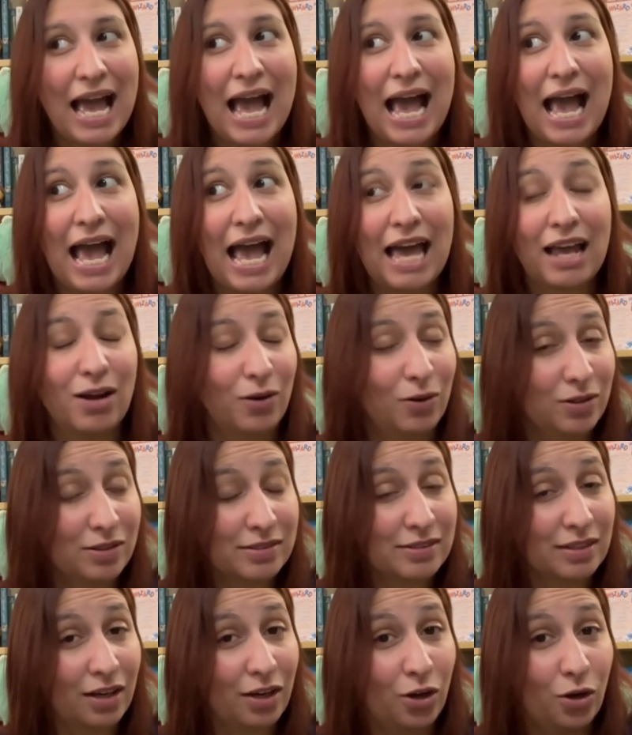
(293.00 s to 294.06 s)
and
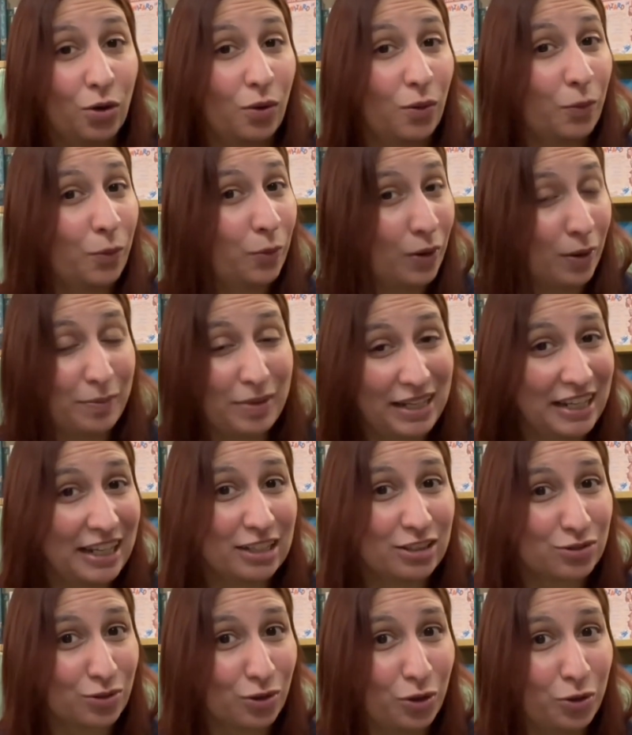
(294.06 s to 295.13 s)
also what my
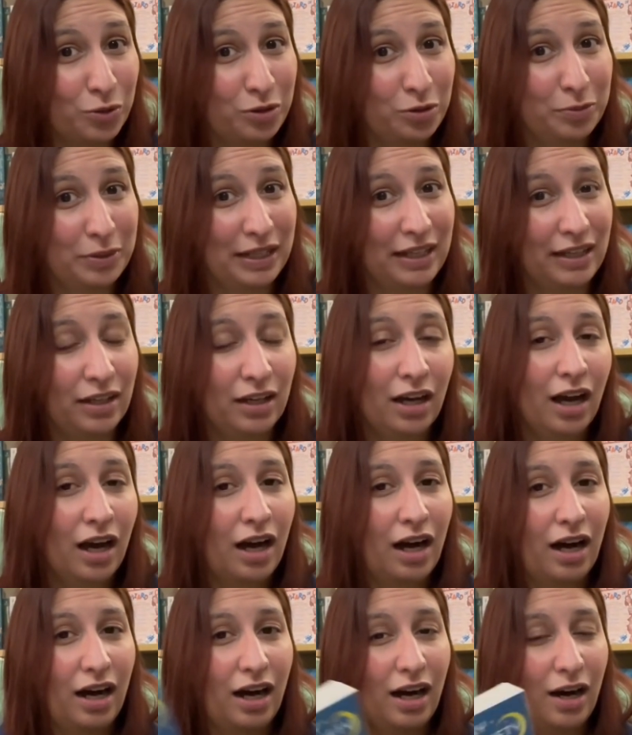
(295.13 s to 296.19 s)
next roll will be
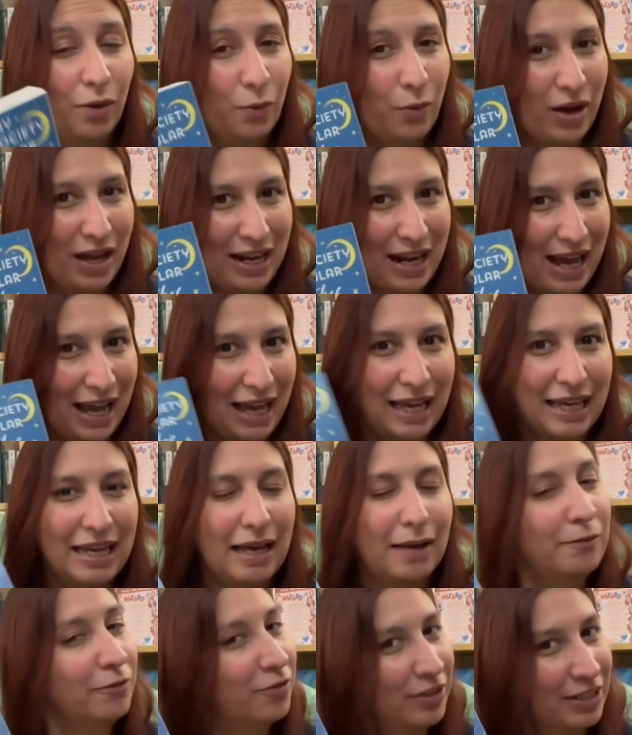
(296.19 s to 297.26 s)
when I
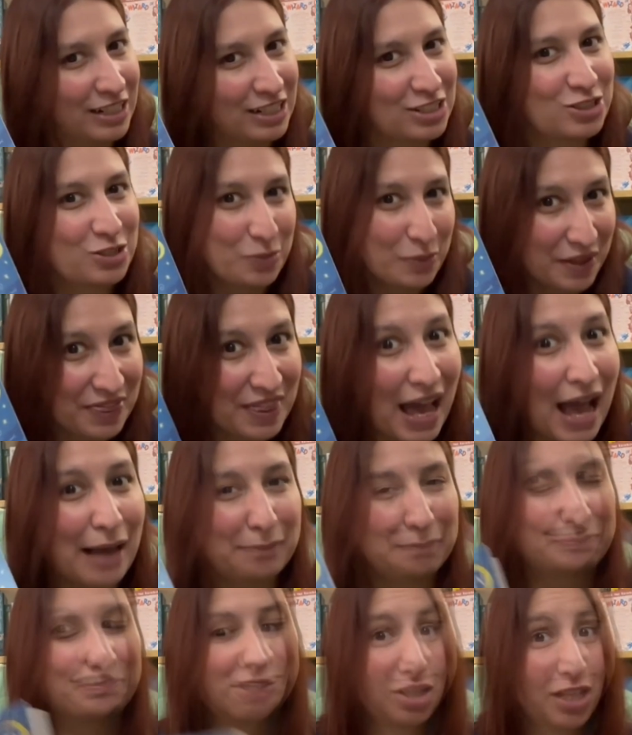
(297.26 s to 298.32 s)
am finished with that.
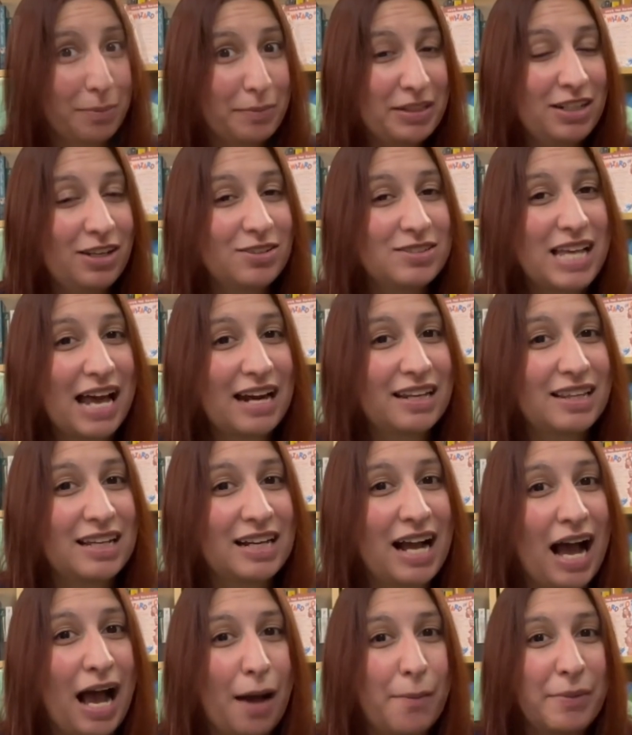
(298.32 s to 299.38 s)
So let me know down in the
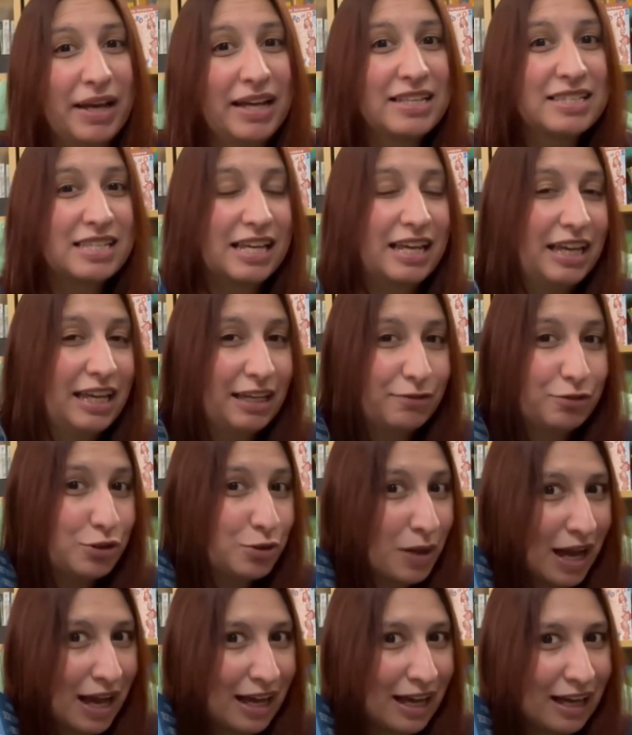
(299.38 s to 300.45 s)
comments if you
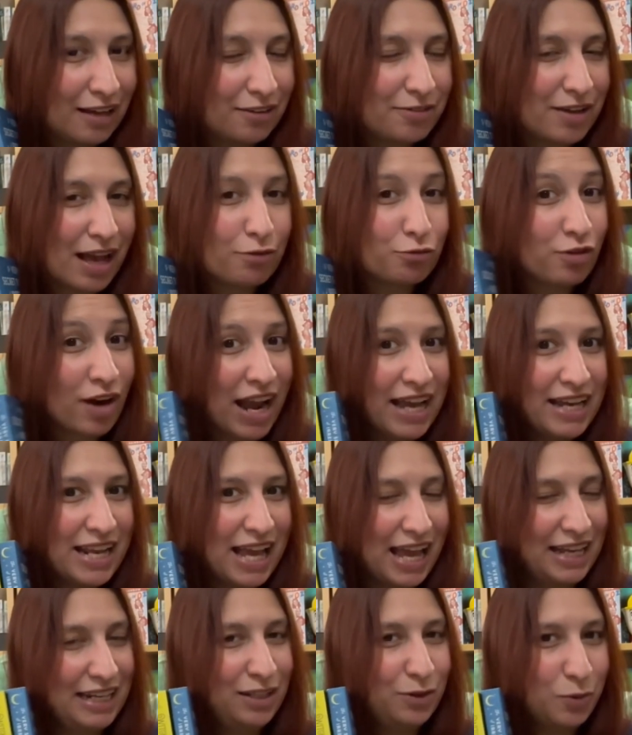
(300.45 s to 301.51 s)
have read
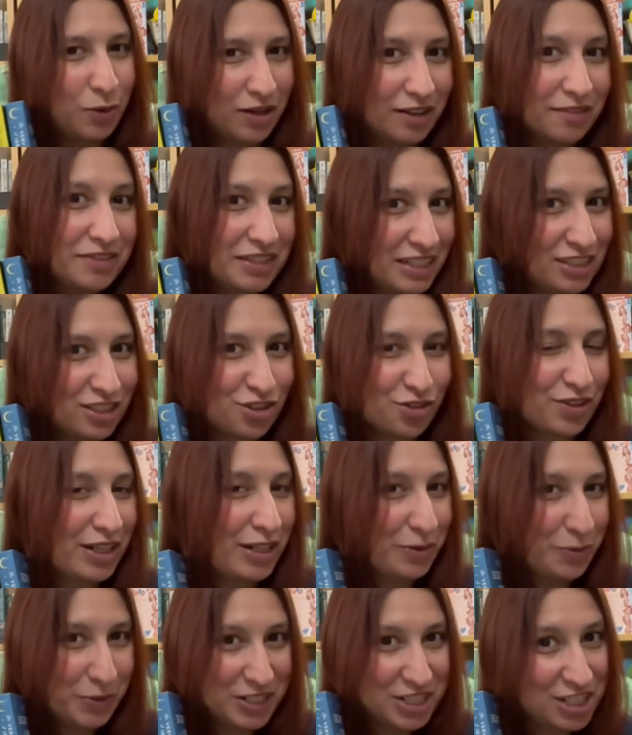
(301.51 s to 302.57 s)
any one of these 3
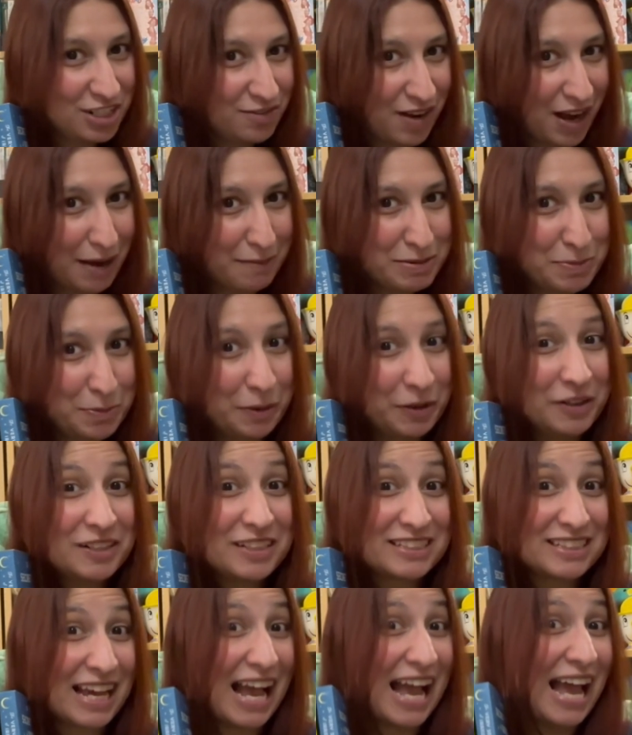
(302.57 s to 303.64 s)
Witchy Vibes
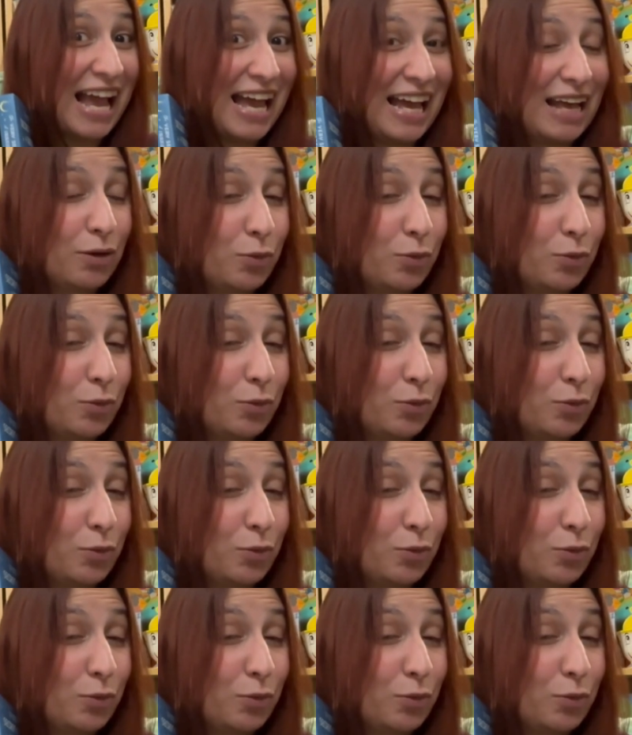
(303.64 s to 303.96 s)
books and